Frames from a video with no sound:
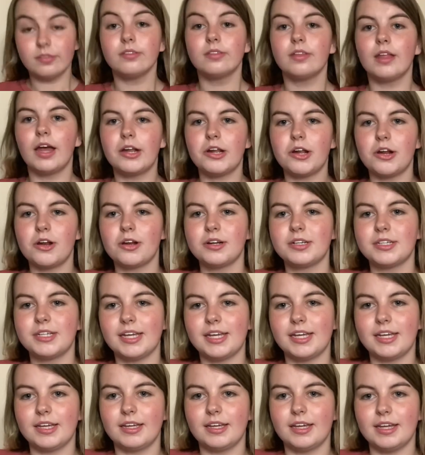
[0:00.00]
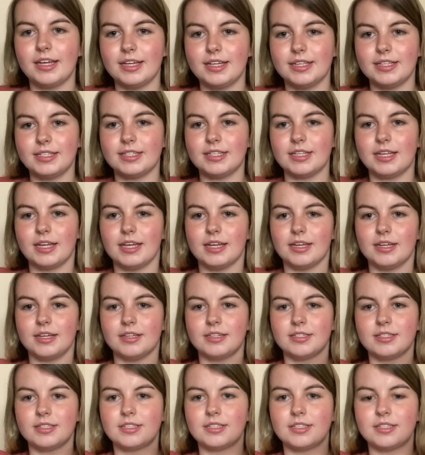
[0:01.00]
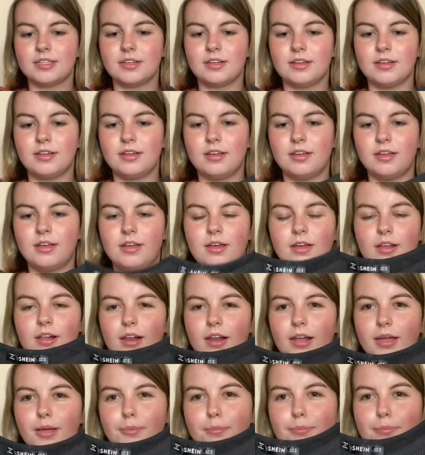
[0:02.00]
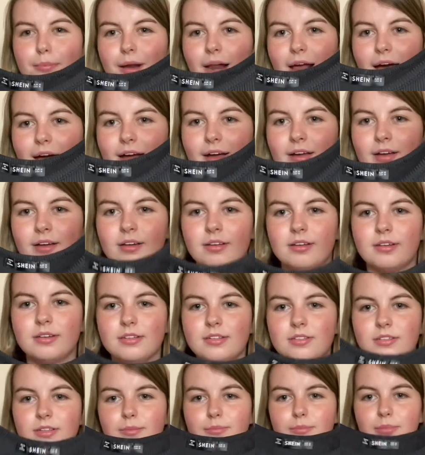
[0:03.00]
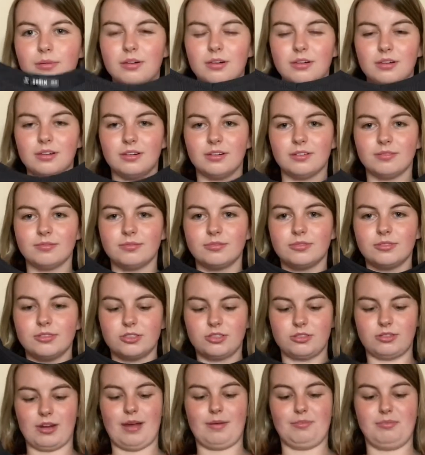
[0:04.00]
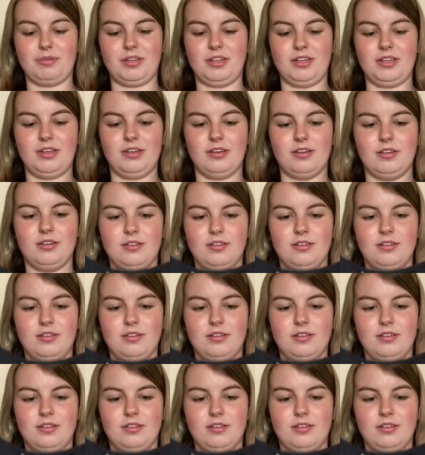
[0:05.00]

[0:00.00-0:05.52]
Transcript: Another thing is this like black simple strappy